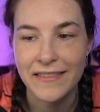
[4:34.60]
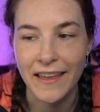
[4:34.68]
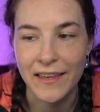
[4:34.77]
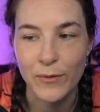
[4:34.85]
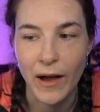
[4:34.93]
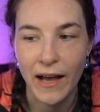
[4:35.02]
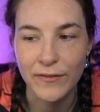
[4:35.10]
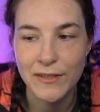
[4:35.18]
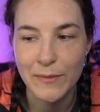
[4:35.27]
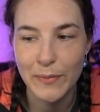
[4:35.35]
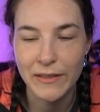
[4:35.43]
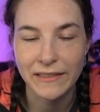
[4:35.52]
that you have
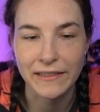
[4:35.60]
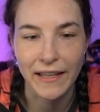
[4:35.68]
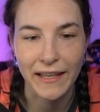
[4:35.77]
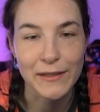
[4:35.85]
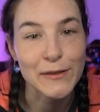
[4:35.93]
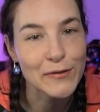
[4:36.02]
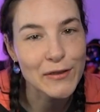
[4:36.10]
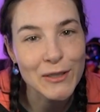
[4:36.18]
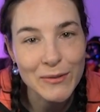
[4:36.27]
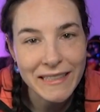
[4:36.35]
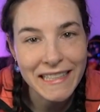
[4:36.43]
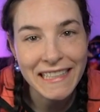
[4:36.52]
to put lighter
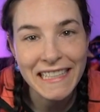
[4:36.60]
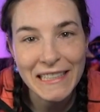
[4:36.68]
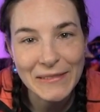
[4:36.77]
fluid in it,